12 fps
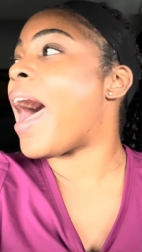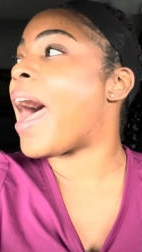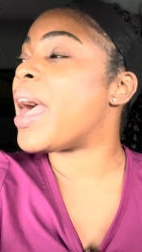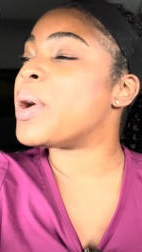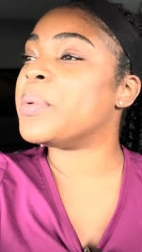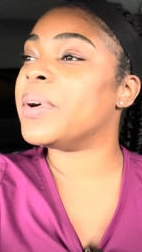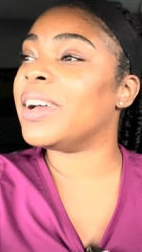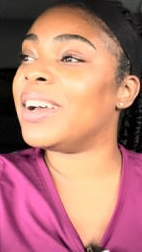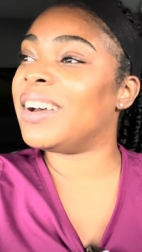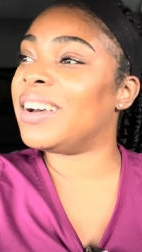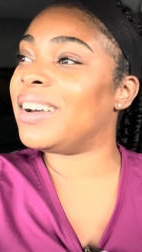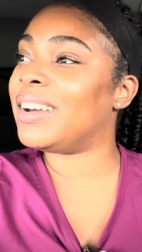I
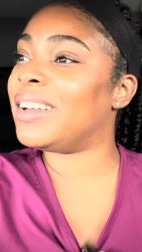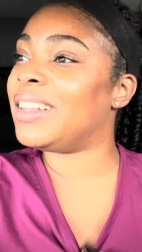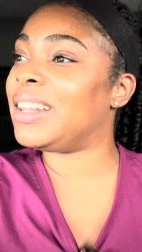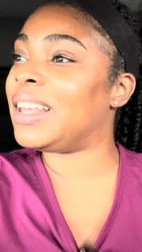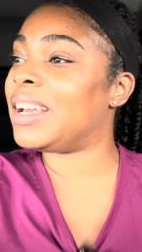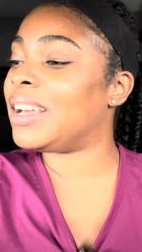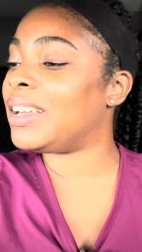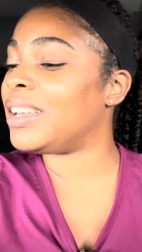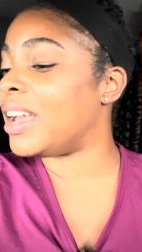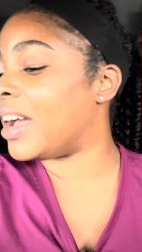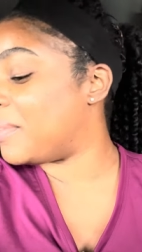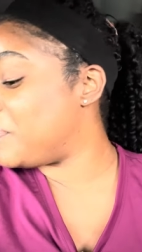will,
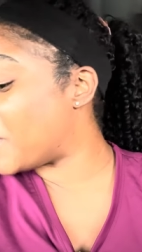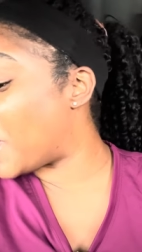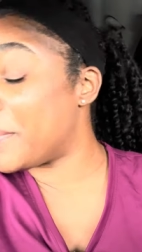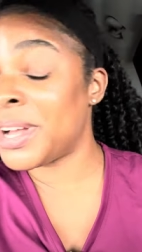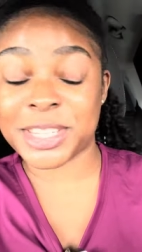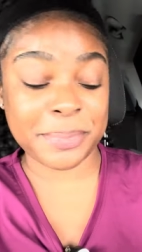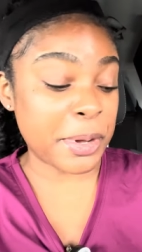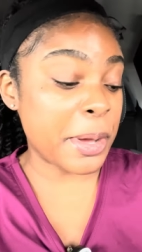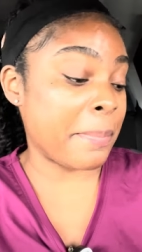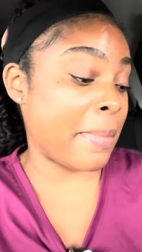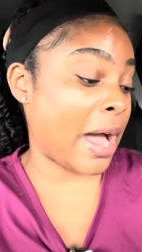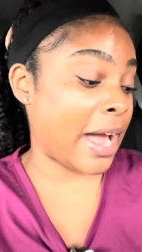yeah. I'm about to
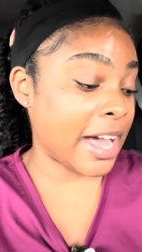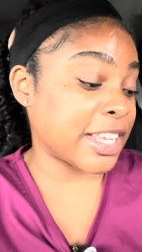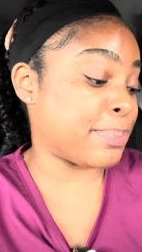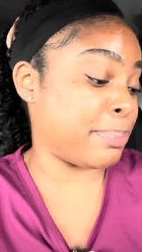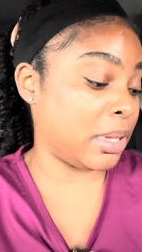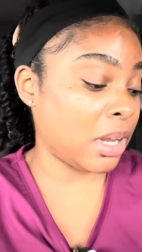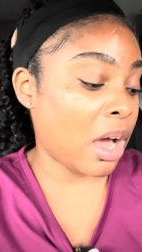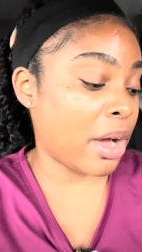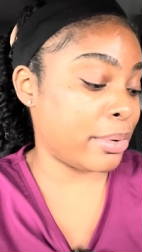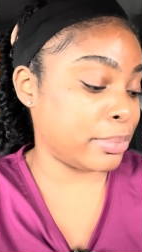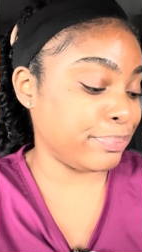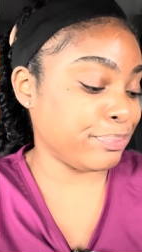put my gospel
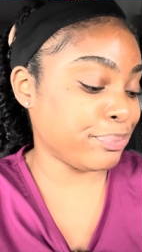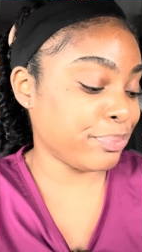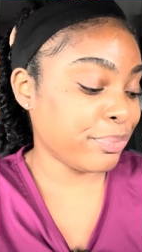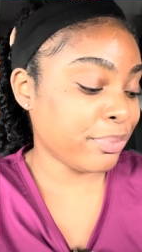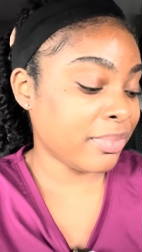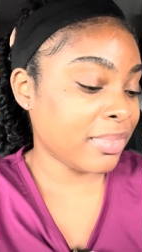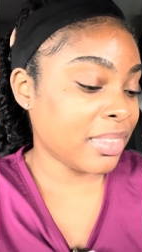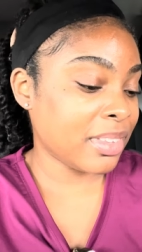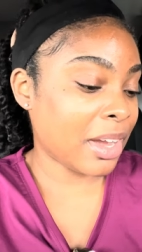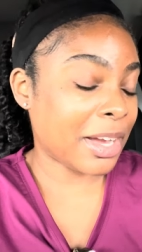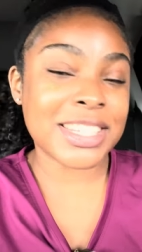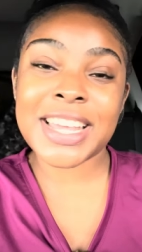on
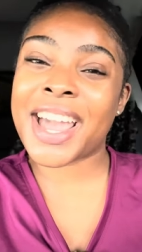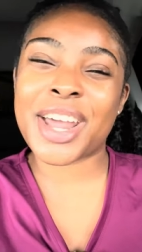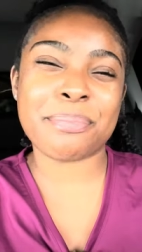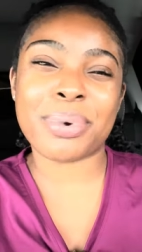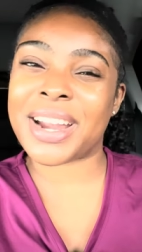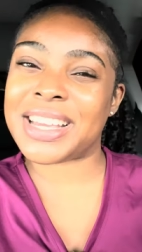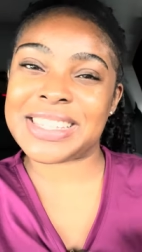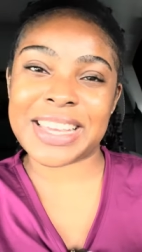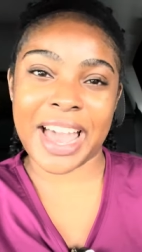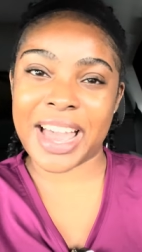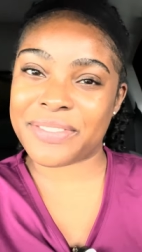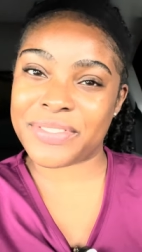because I got to praise
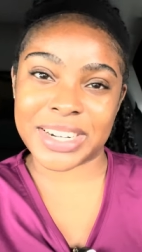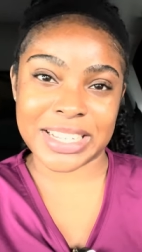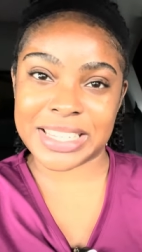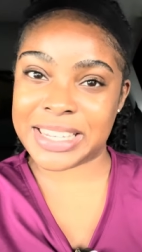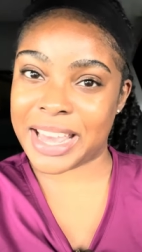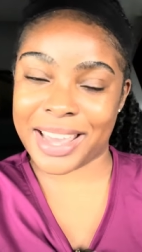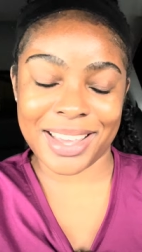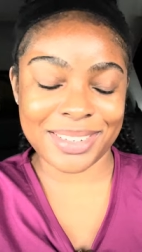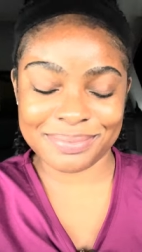God for this day.